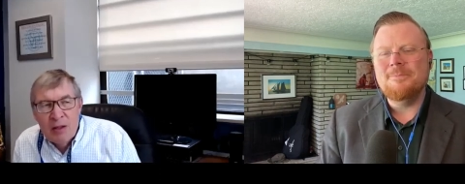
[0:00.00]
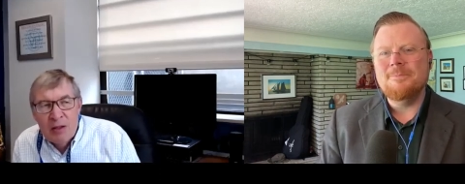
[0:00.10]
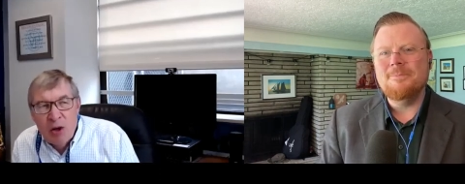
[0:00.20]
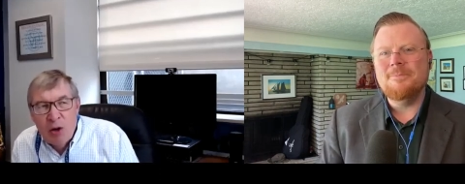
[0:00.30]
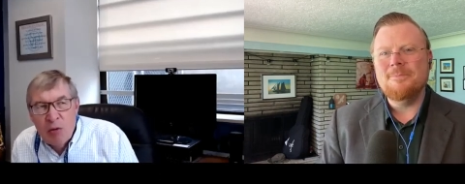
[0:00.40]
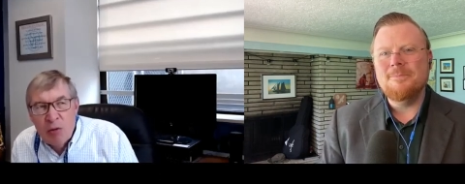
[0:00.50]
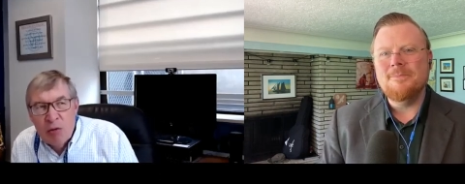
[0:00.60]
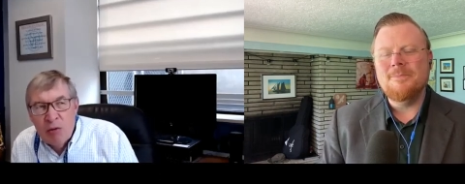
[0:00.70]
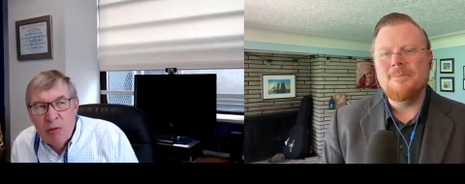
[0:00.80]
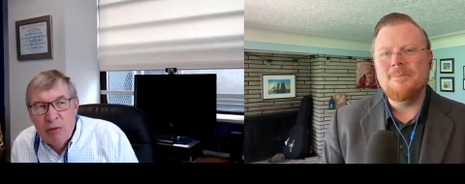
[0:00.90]

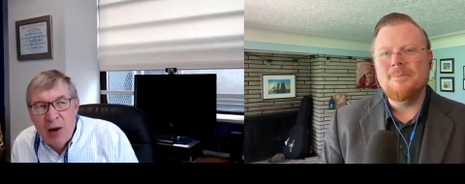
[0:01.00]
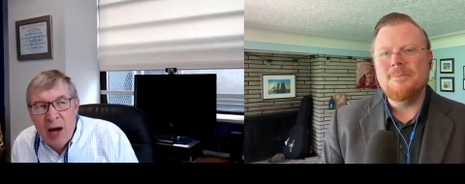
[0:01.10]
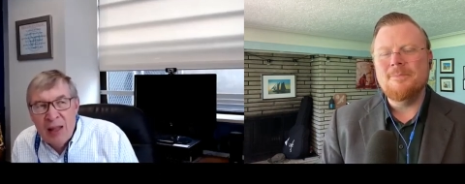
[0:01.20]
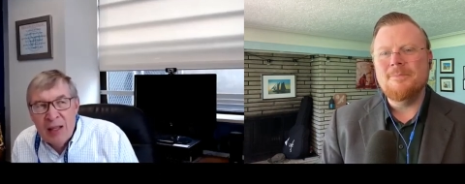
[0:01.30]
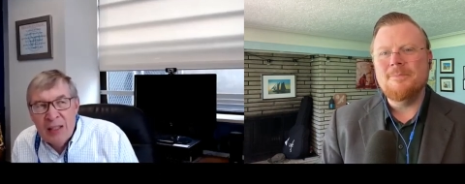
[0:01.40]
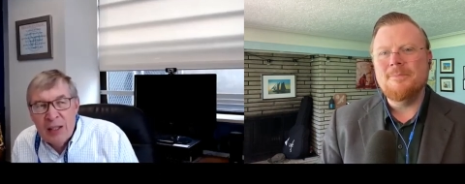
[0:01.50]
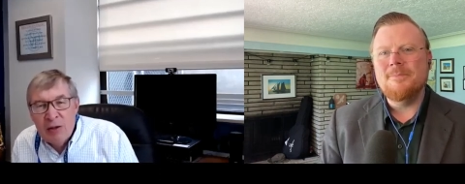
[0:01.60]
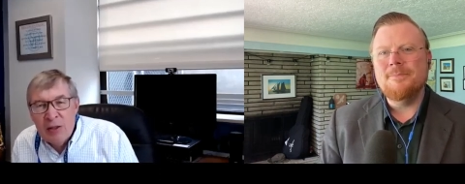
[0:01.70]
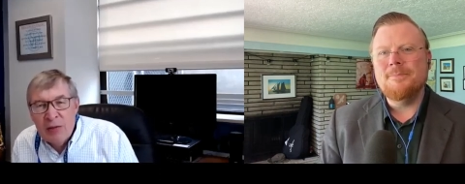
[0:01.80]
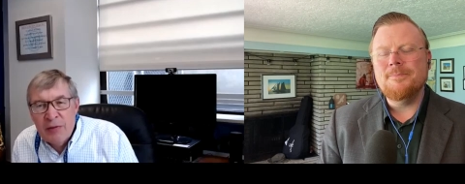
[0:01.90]
Speaker 1: So the
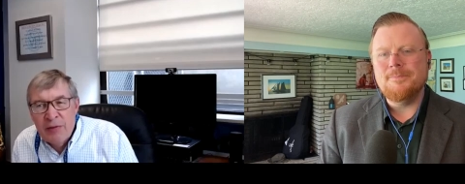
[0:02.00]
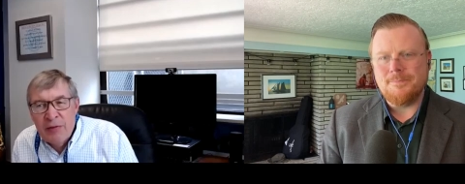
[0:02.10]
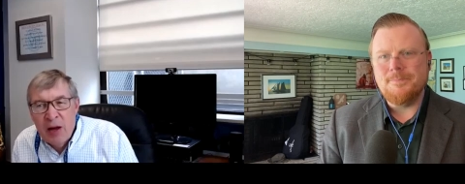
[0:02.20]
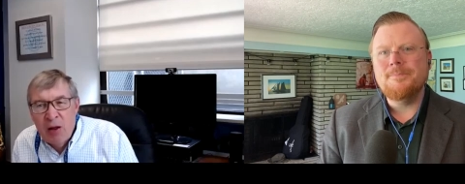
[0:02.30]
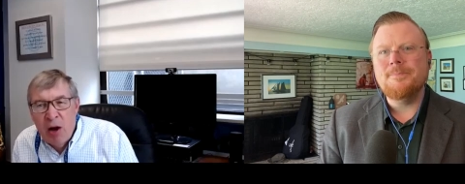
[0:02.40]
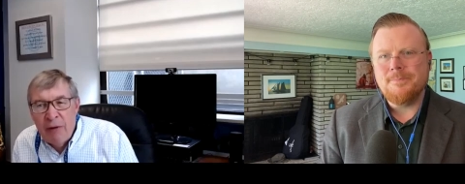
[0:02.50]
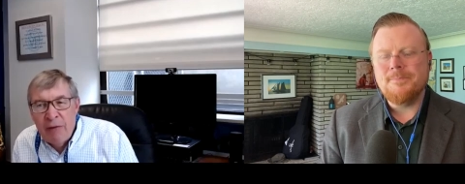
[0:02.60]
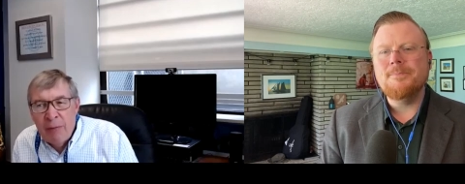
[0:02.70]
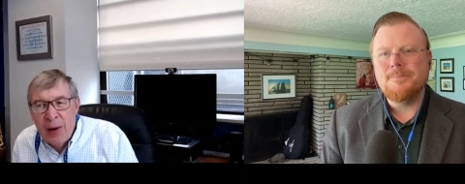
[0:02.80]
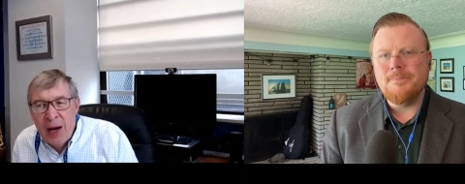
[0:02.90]
volunteers fell
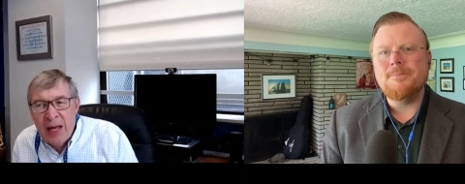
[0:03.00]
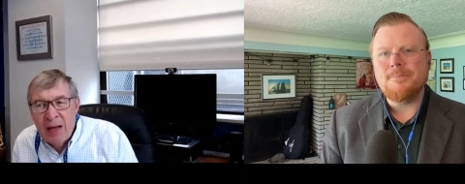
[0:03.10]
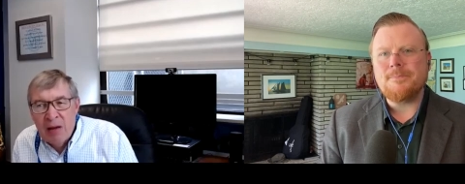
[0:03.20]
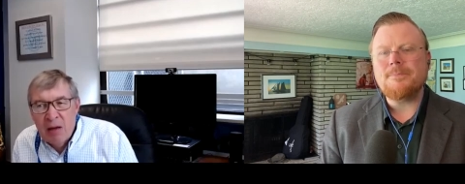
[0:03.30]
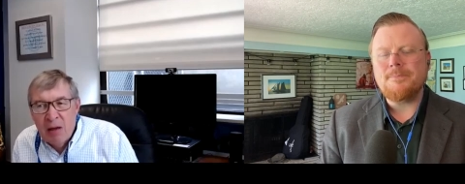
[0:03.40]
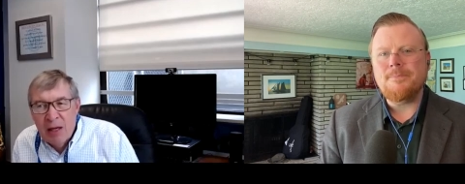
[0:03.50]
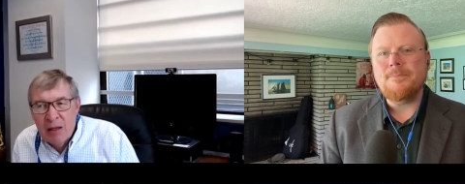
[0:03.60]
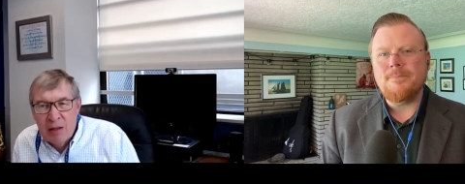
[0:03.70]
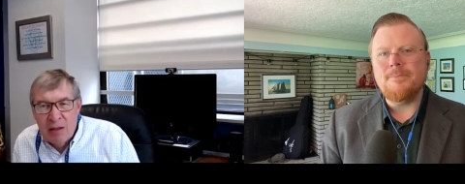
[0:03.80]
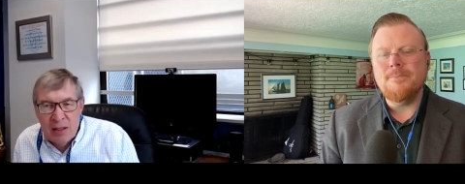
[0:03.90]
off by
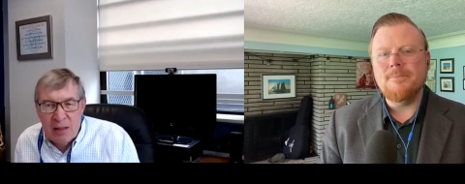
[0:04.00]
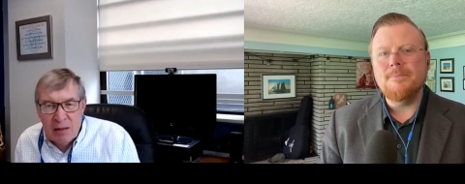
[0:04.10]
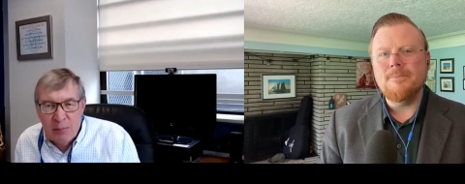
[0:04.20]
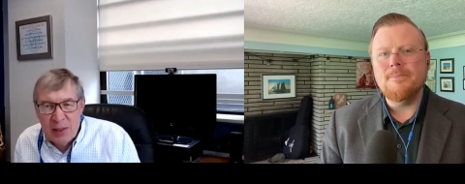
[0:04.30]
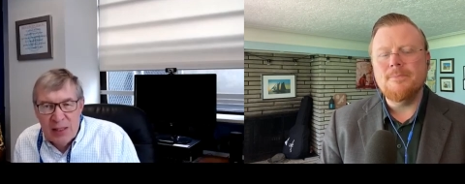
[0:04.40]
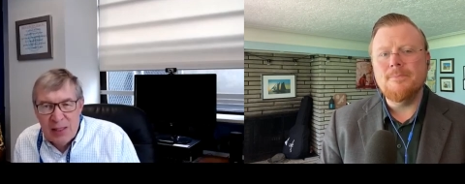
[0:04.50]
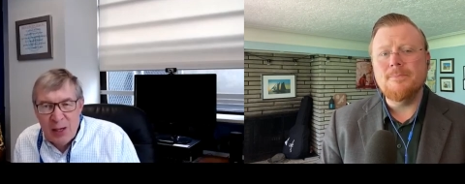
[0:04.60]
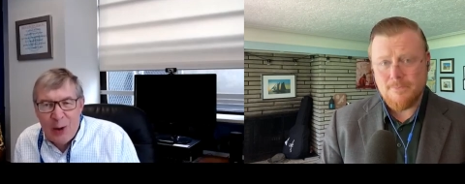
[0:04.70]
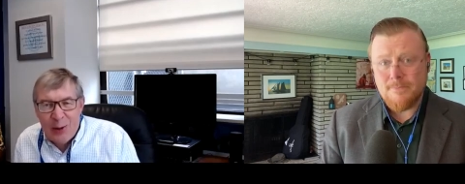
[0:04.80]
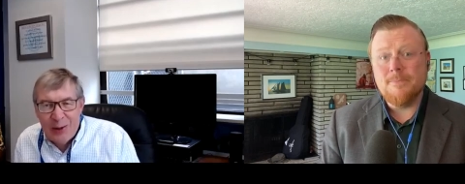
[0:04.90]
and this will be
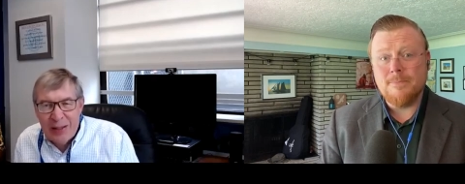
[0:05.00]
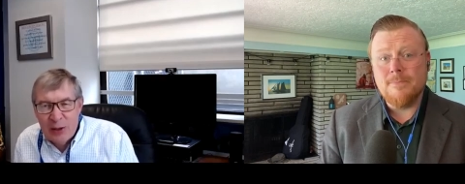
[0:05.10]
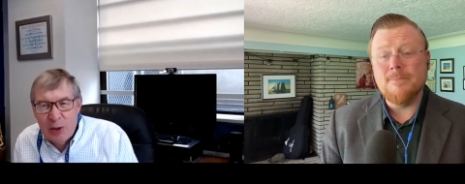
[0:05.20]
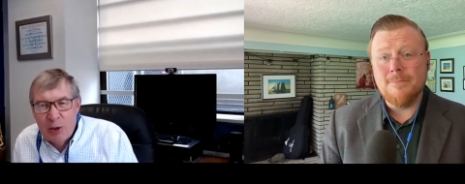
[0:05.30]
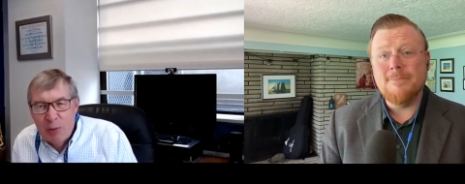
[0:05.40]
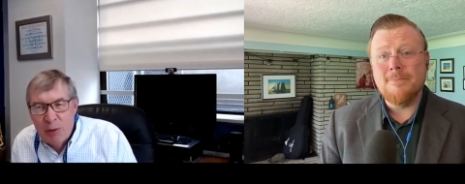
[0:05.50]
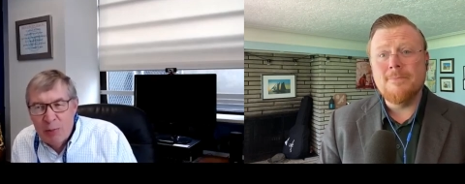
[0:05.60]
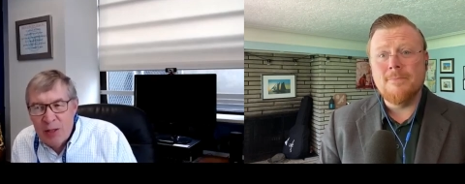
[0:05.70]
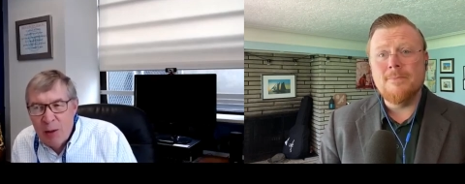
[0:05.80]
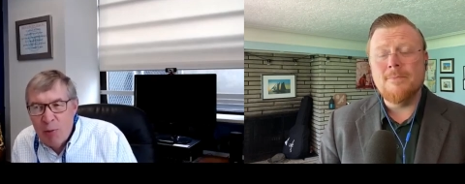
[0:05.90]
startling to you,
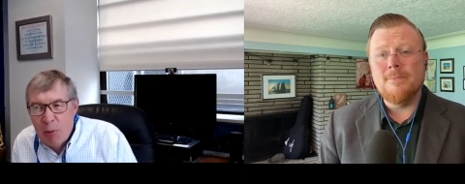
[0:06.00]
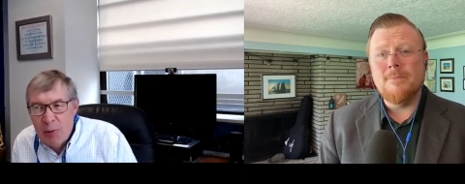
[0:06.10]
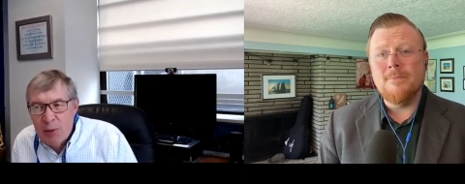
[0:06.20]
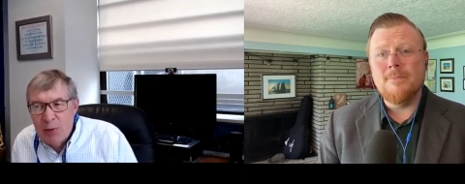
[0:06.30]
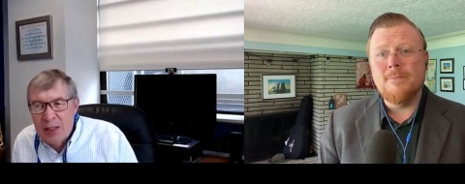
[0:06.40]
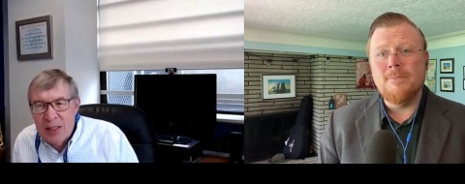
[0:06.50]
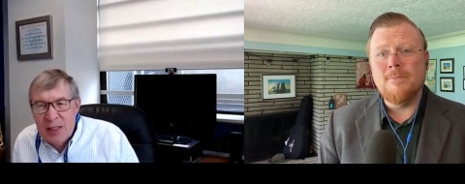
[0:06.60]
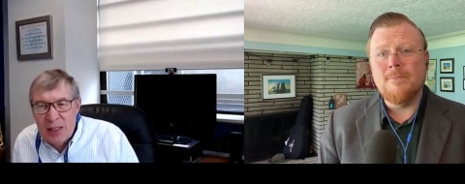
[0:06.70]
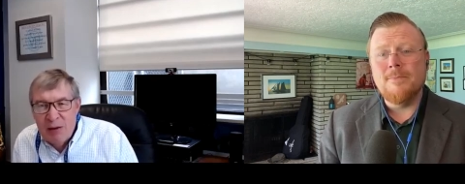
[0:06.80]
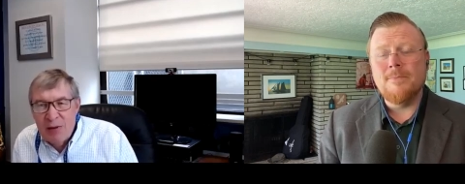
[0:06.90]
but somewhere between
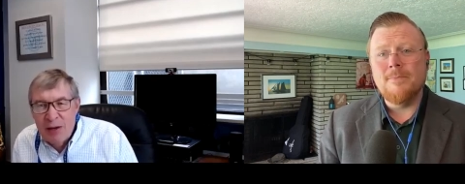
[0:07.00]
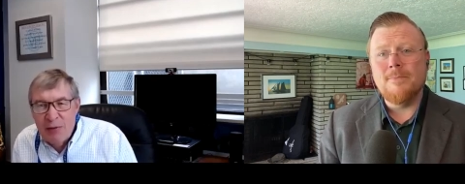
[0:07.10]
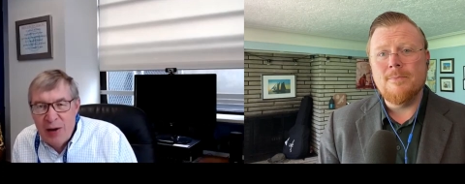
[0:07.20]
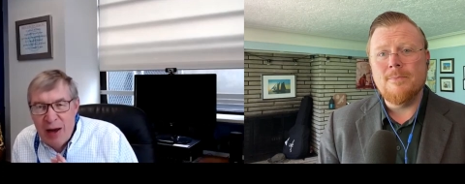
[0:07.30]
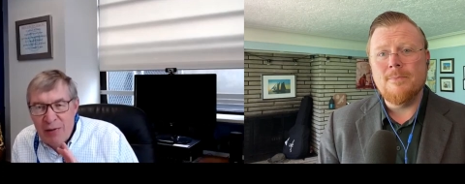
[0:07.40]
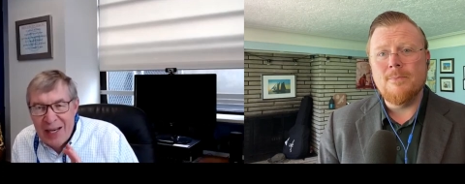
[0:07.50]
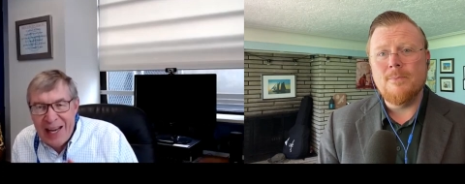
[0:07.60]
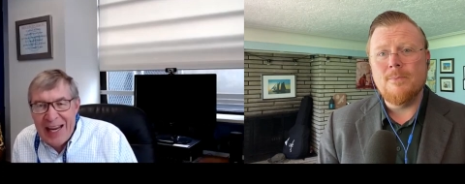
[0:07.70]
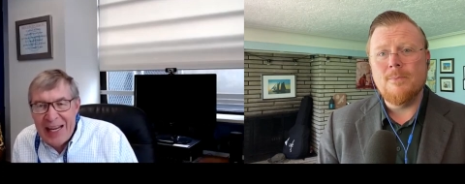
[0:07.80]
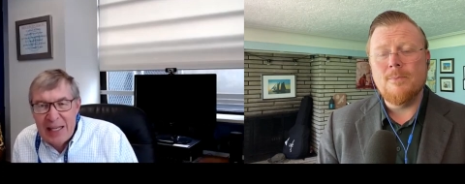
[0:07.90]
75
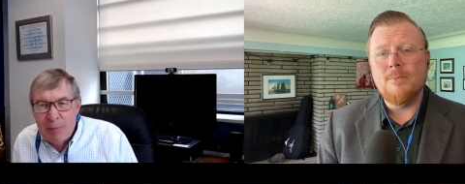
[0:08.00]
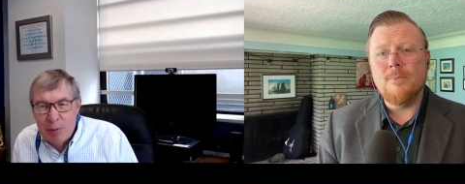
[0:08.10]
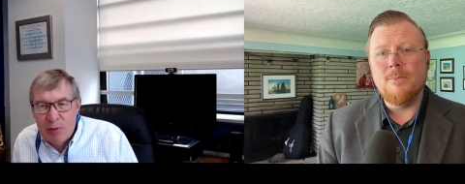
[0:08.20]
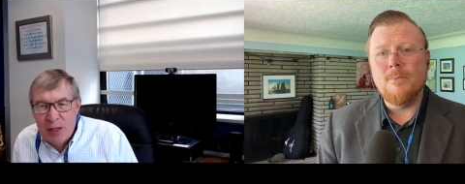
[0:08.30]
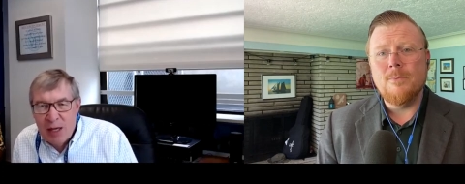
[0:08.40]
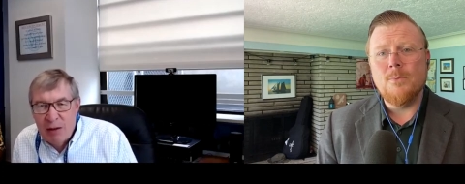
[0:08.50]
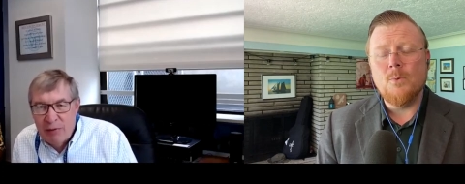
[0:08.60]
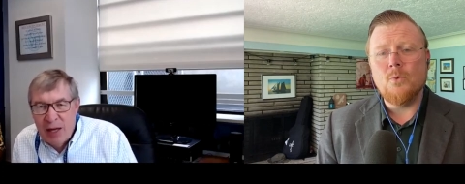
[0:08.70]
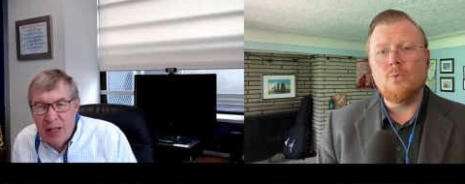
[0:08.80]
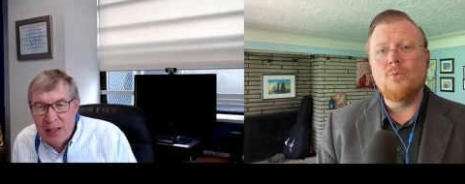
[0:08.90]
and 80% of the
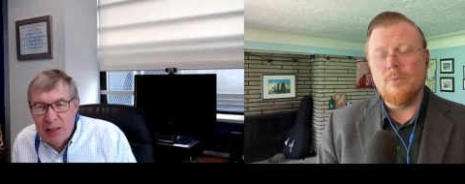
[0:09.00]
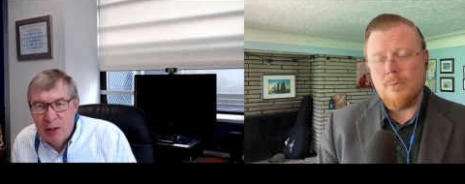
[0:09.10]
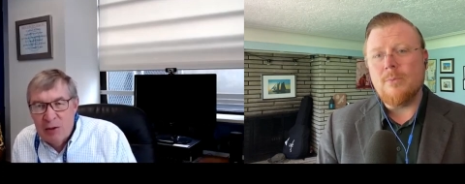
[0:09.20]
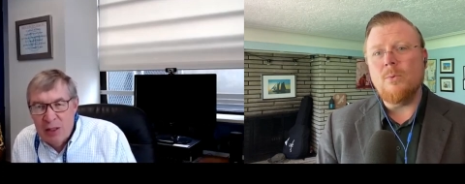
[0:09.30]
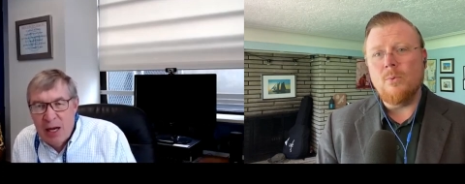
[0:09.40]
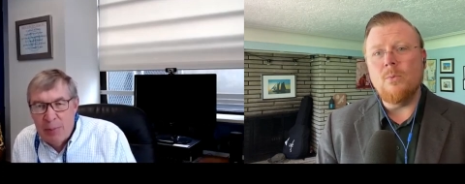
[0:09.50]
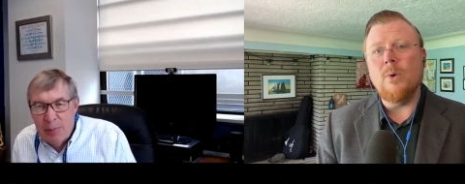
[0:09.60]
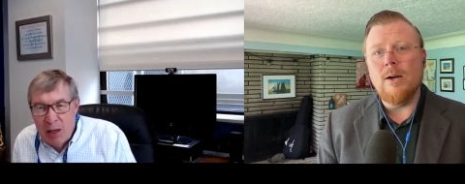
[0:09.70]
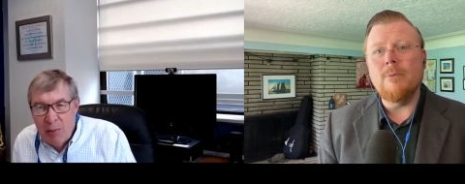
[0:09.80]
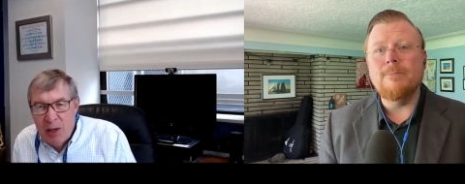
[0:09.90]
volunteers
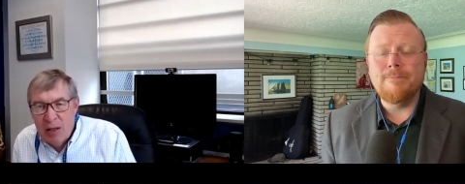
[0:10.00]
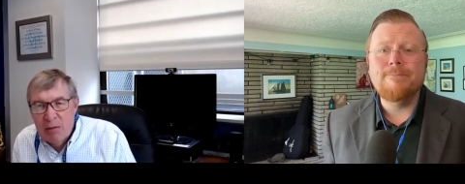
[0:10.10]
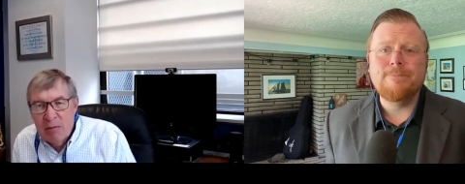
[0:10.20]
stopped coming.